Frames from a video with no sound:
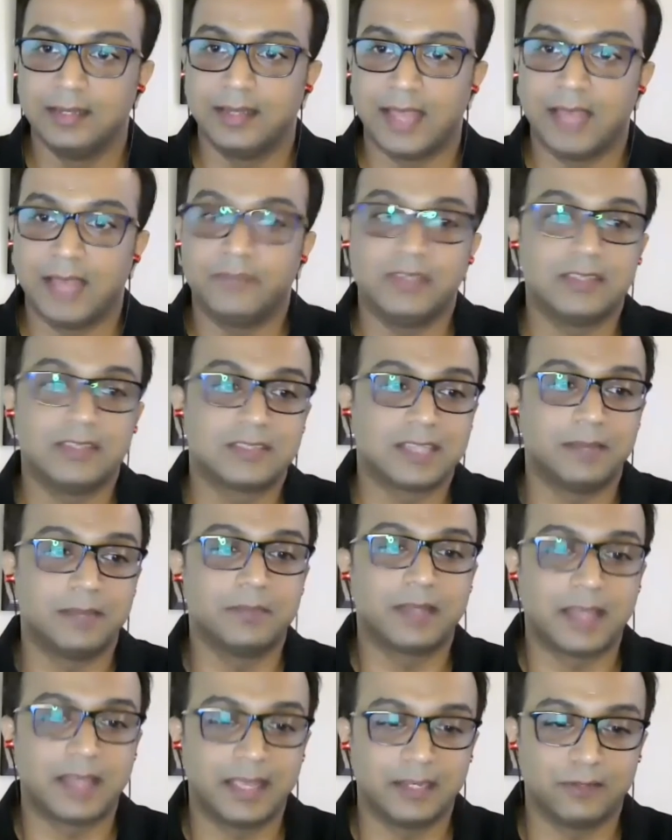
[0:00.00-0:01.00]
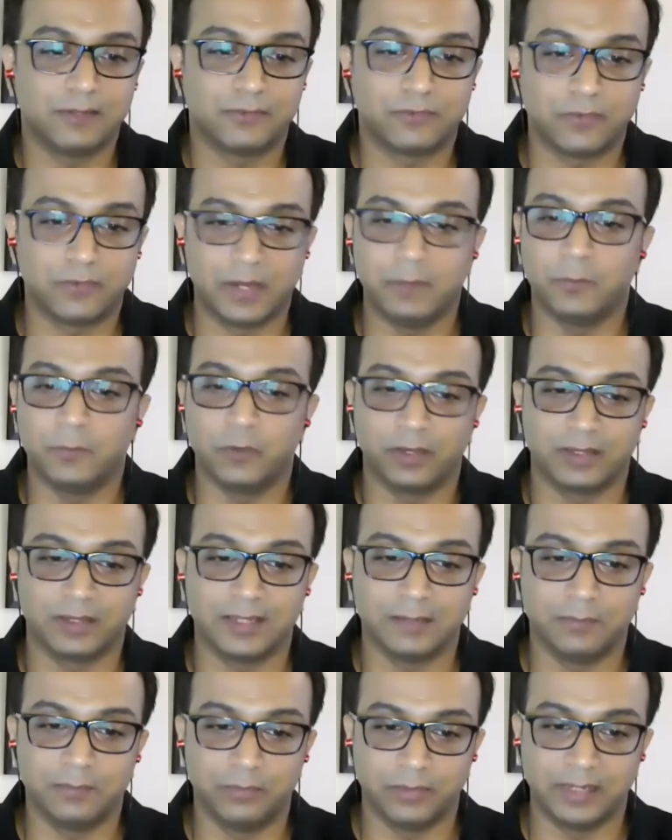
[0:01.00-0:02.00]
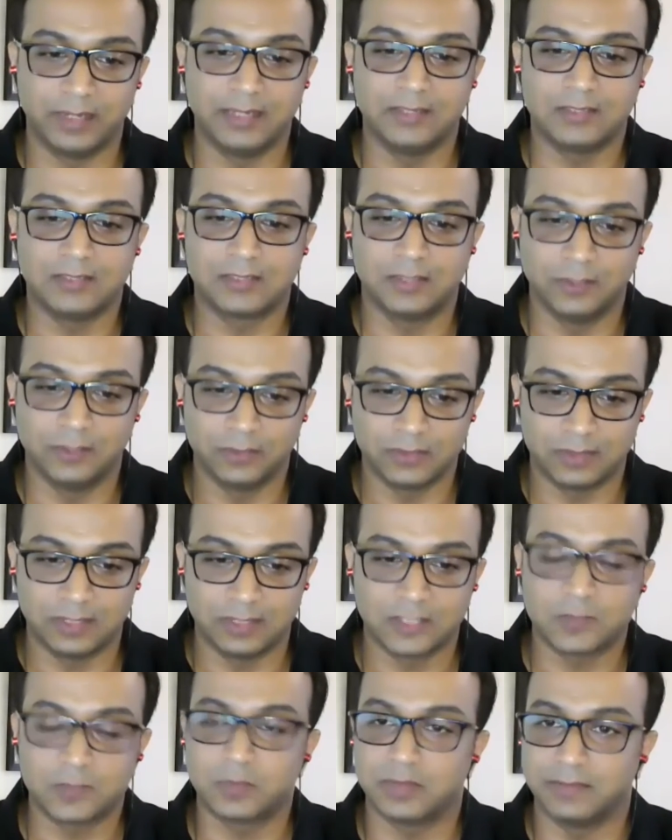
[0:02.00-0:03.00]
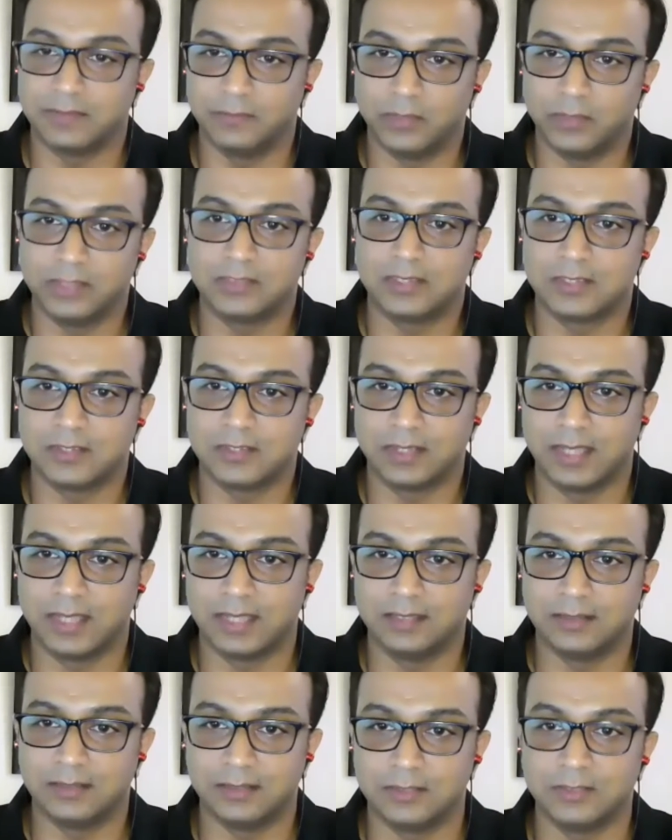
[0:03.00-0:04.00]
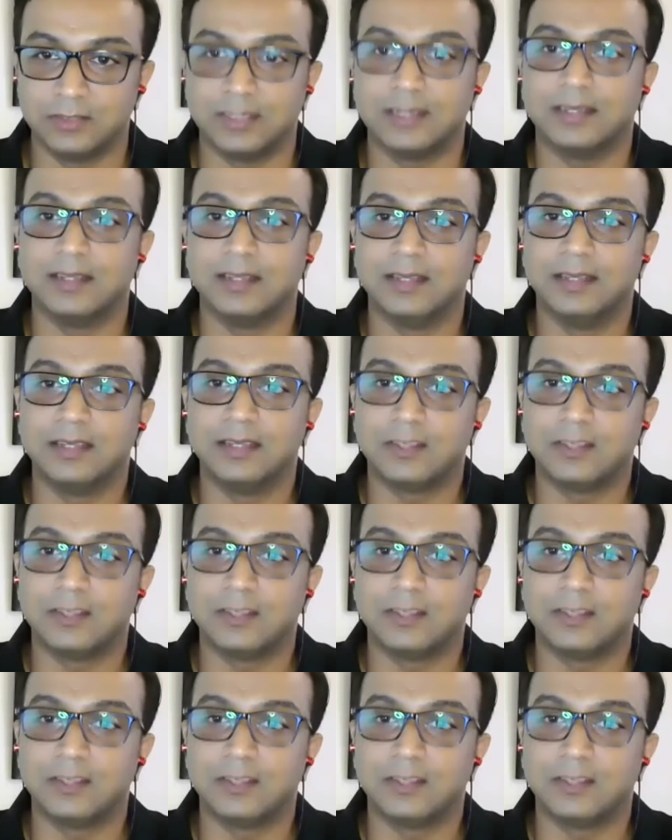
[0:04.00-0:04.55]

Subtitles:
having some kind of framework that brings those disparate voices together to then